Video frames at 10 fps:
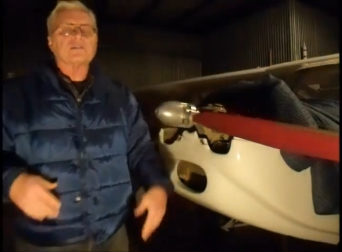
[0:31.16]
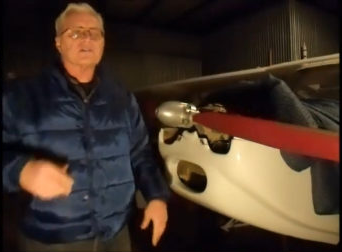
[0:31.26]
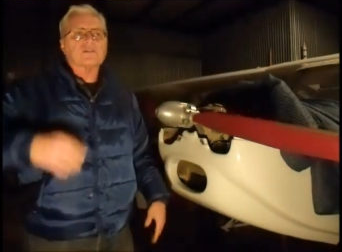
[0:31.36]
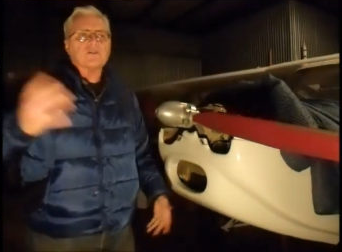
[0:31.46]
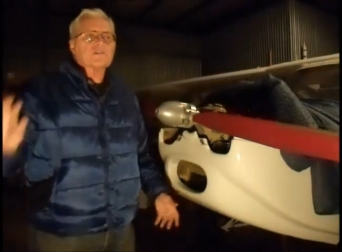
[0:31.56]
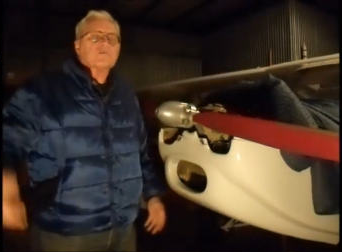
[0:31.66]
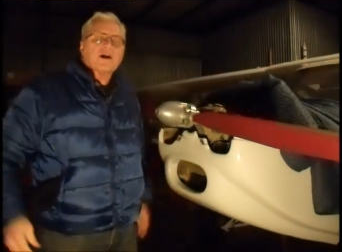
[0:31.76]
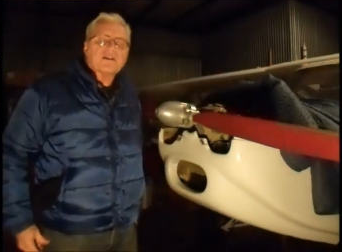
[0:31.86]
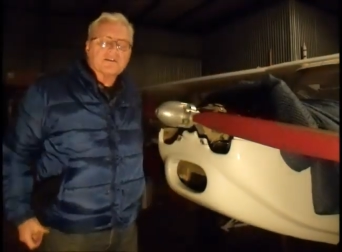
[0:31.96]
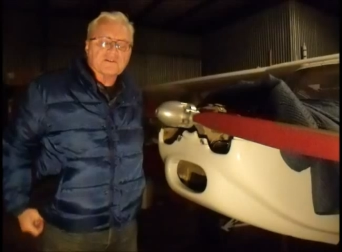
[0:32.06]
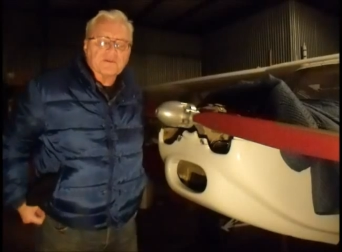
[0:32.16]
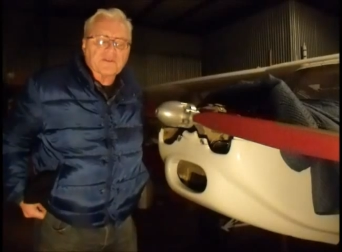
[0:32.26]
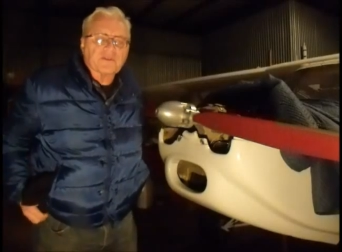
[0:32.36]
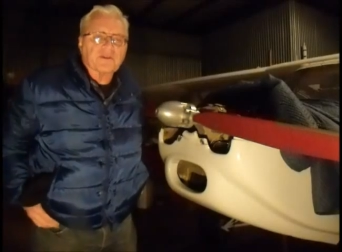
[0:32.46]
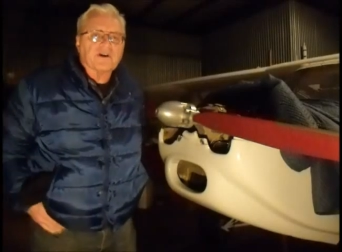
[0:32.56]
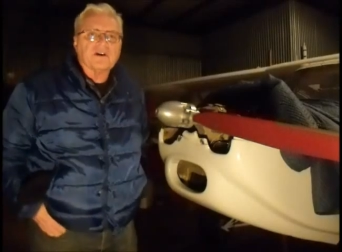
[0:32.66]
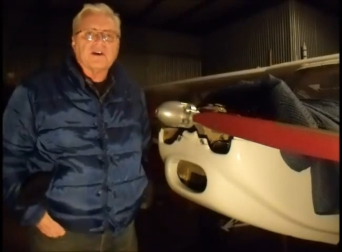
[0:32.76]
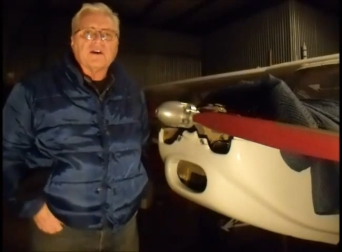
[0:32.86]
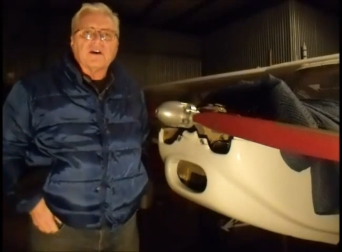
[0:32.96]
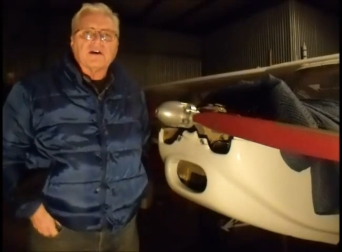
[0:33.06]
or corresponding with
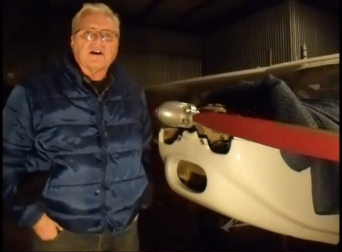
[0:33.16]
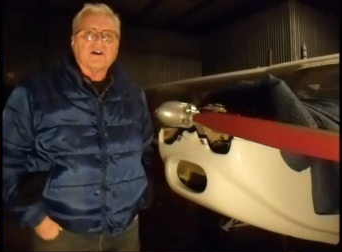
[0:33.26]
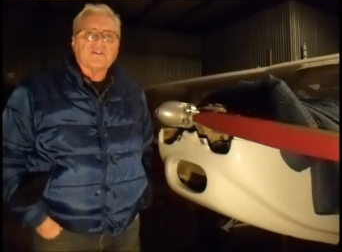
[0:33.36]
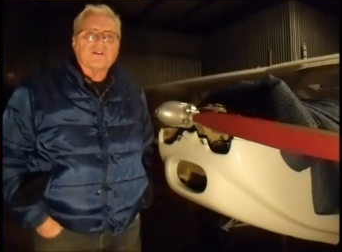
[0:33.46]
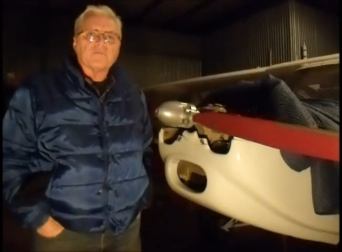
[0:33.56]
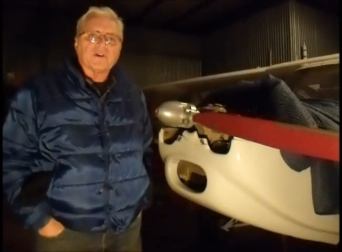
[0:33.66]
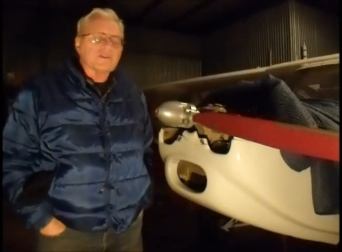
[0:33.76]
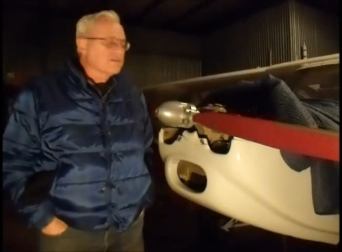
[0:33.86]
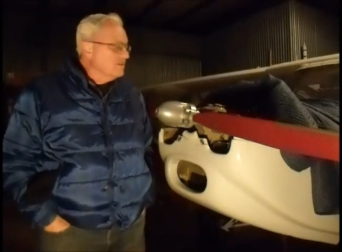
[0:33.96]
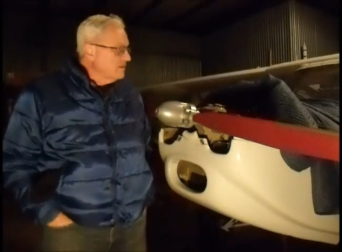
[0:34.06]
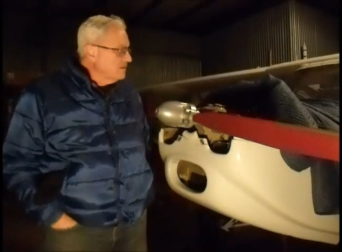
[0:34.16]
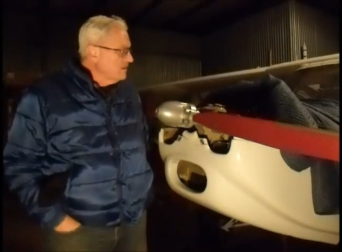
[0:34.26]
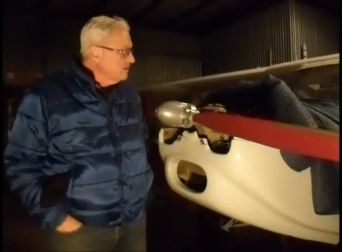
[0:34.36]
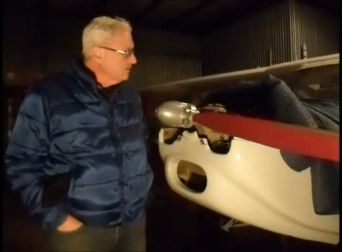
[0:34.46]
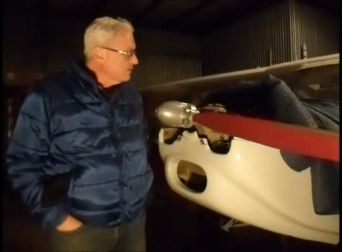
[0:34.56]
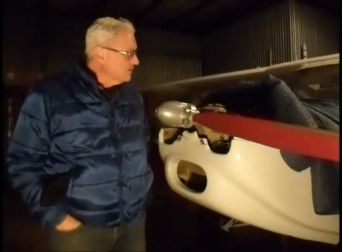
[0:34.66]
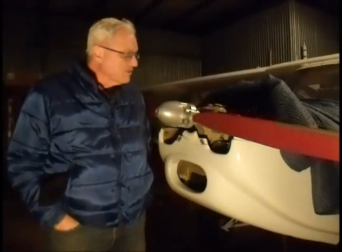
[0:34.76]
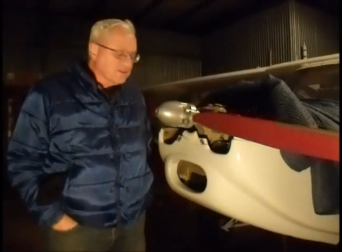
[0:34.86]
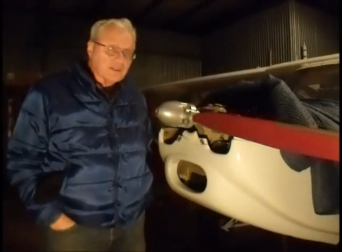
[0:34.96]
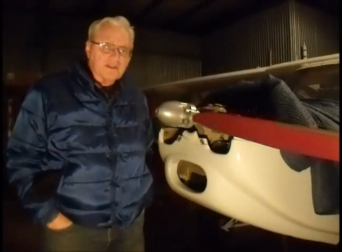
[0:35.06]
other Merlin GT
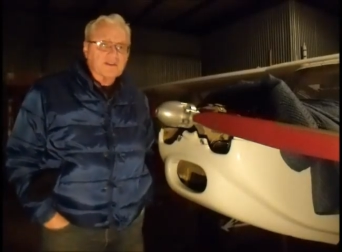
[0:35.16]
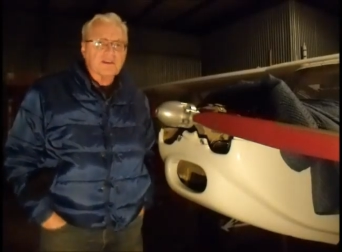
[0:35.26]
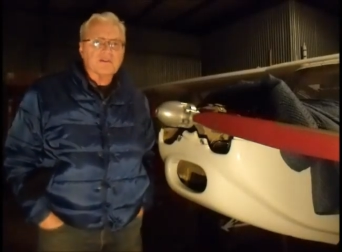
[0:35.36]
owners, and